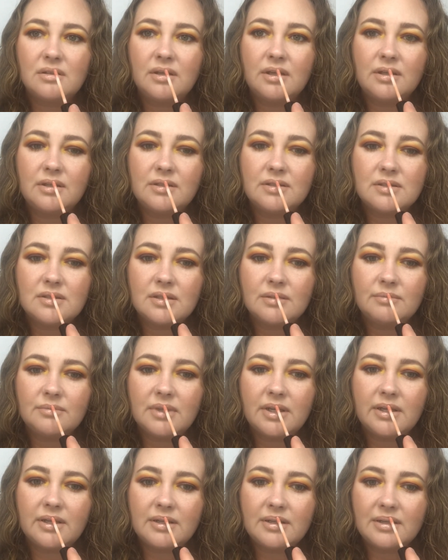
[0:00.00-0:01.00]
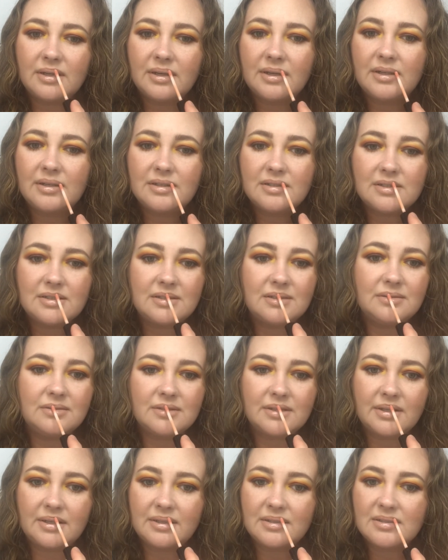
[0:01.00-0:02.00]
And in some light, it kind of seems
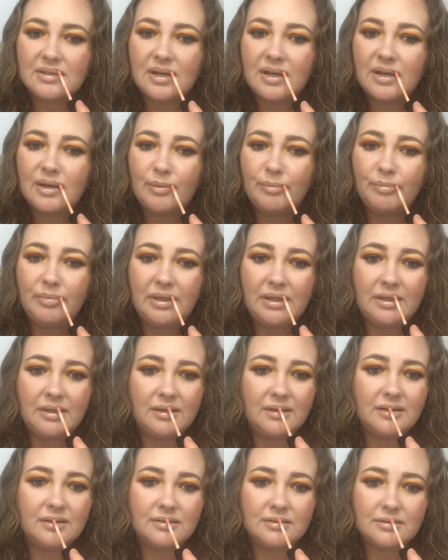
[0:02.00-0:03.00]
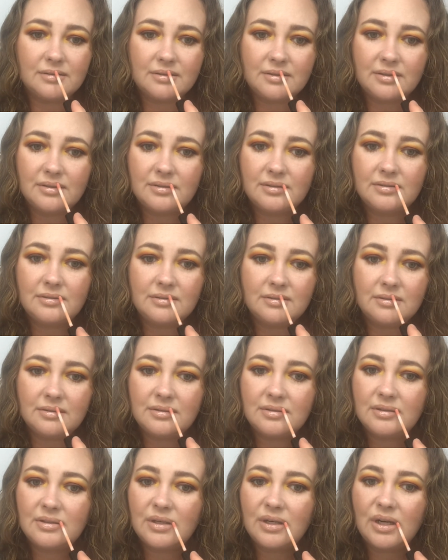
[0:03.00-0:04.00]
like it's got a pink undertone,
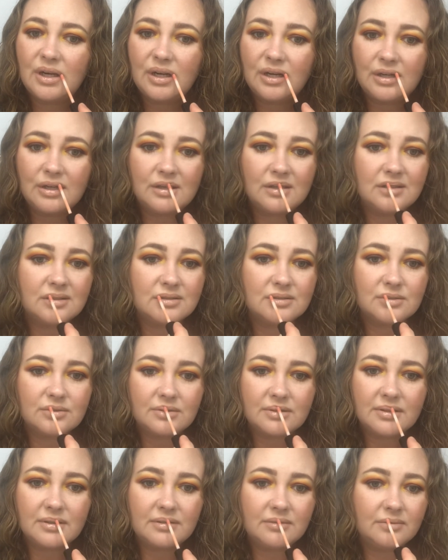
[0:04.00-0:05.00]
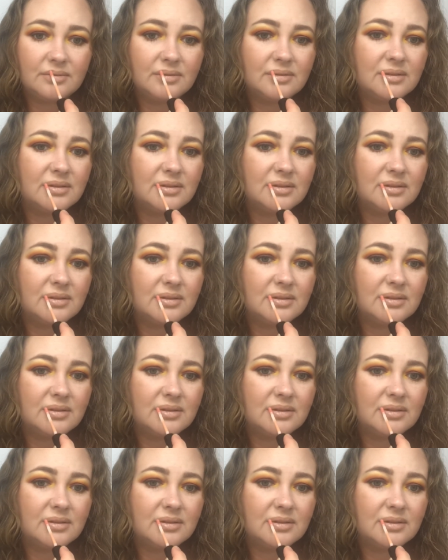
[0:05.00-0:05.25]
sort of.